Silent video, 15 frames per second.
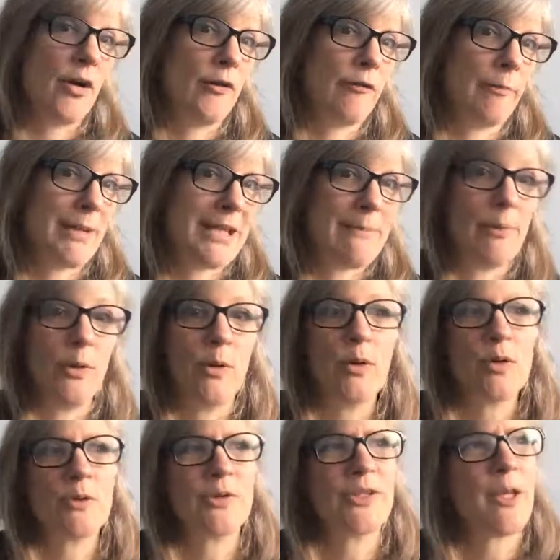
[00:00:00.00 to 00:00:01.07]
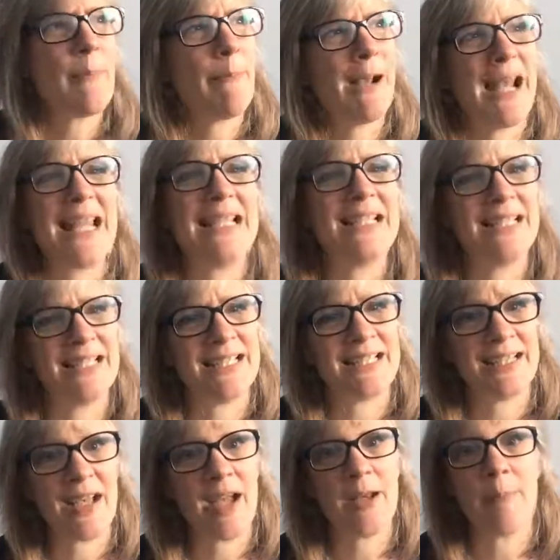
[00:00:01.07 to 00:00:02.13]
of people, and also places.
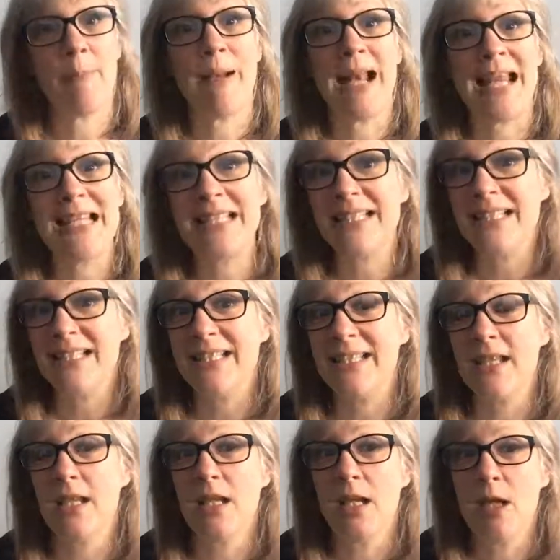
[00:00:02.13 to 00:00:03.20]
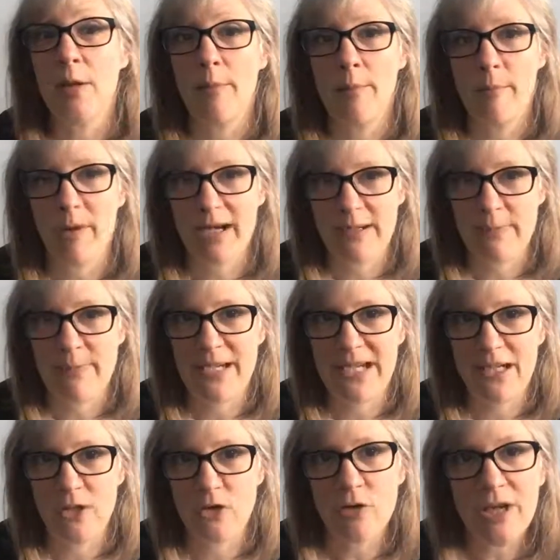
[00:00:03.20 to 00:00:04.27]
Certain places might
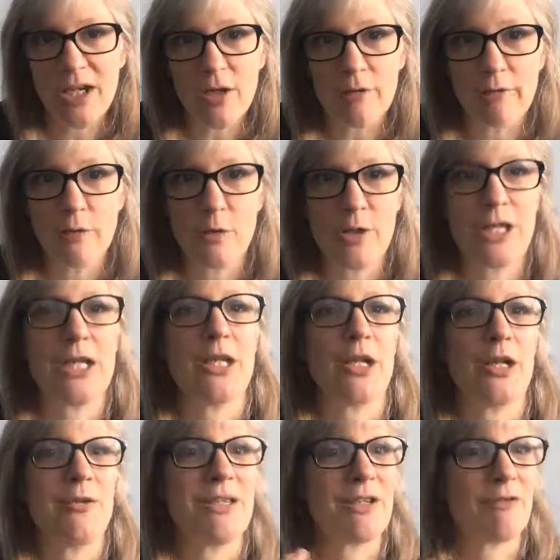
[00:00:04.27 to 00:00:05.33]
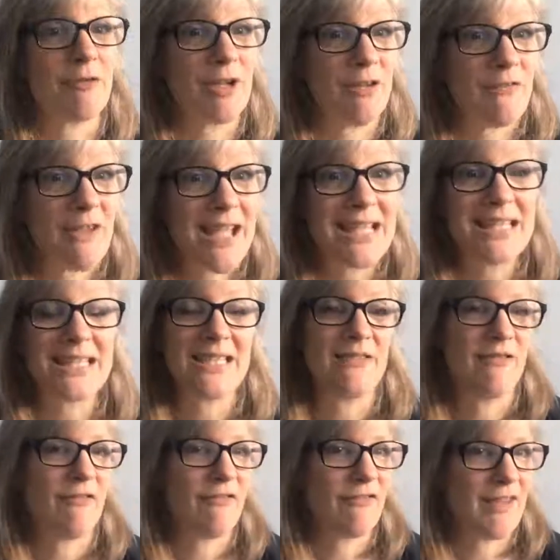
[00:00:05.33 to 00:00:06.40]
be a trigger for you, you know, different events,
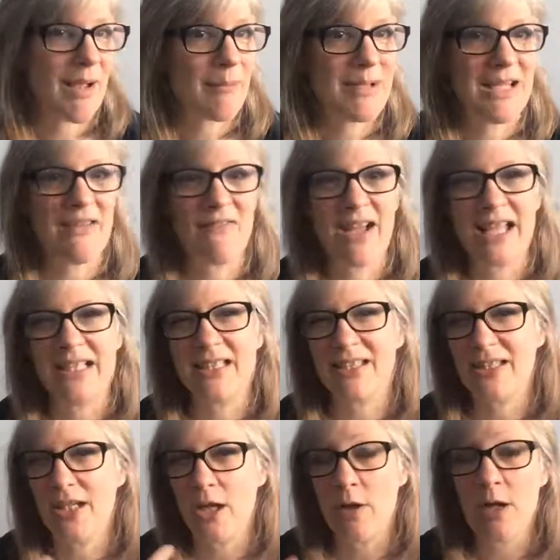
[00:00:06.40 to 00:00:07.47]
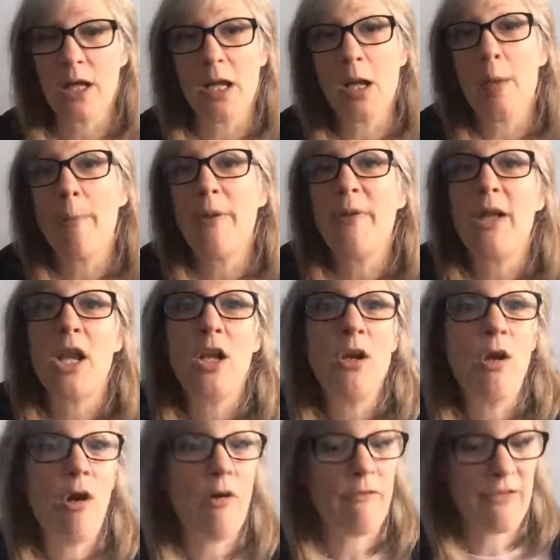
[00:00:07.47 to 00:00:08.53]
different family events, you know, but a
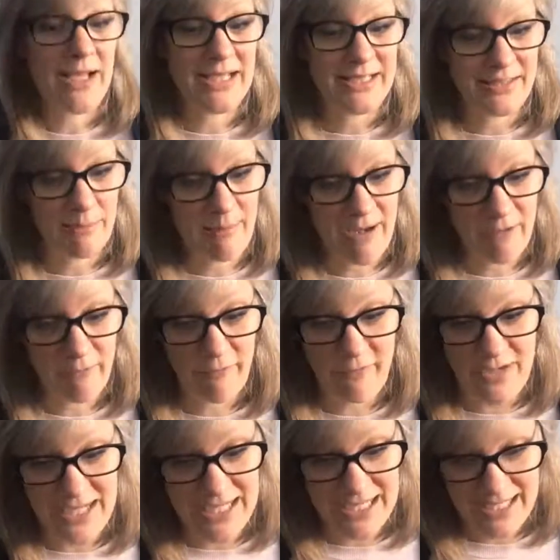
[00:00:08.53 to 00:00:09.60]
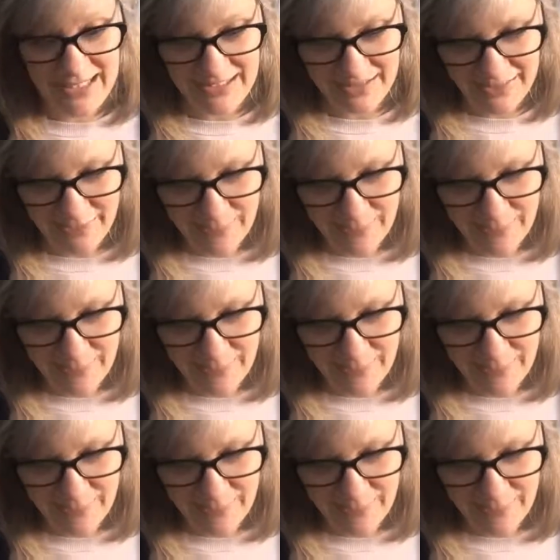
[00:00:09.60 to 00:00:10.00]
lot of that is about feelings